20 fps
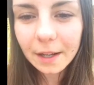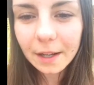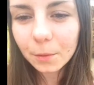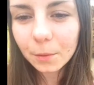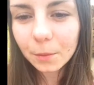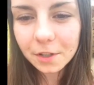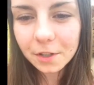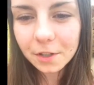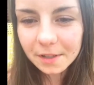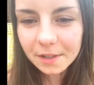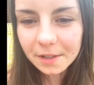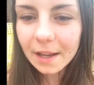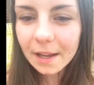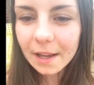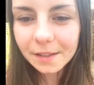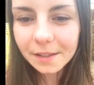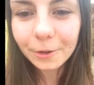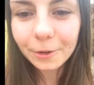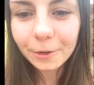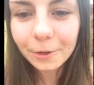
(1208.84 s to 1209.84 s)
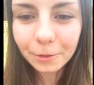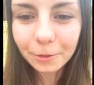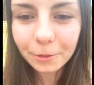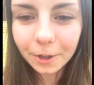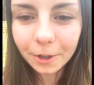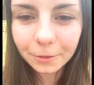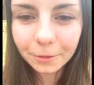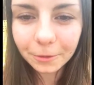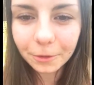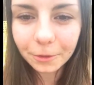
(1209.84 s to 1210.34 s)
just ask her
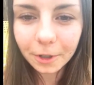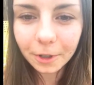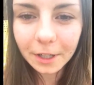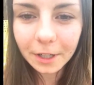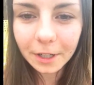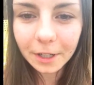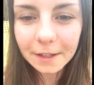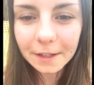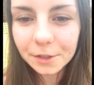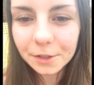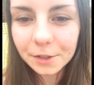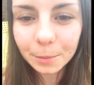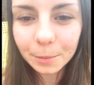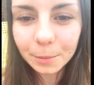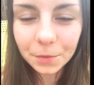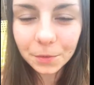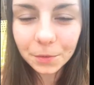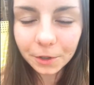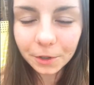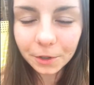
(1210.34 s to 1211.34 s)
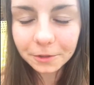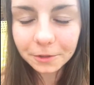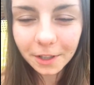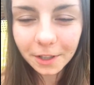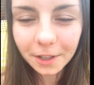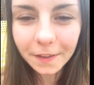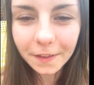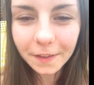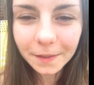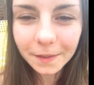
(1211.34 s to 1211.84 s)
for an extra B12
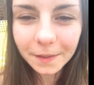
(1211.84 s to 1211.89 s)
test.